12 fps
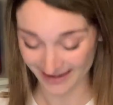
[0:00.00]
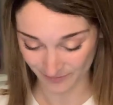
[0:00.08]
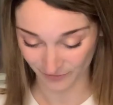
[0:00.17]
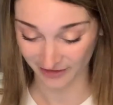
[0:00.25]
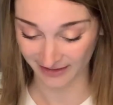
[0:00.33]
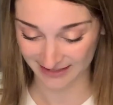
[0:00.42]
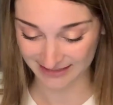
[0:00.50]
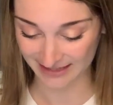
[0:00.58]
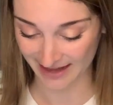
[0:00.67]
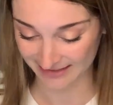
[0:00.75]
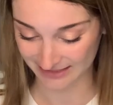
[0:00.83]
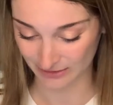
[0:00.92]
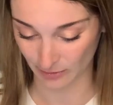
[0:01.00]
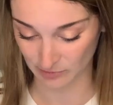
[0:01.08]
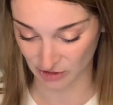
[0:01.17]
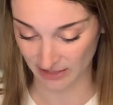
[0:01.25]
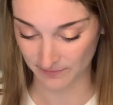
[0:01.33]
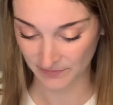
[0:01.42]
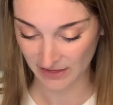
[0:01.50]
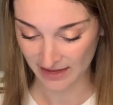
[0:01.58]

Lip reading: am really into that description.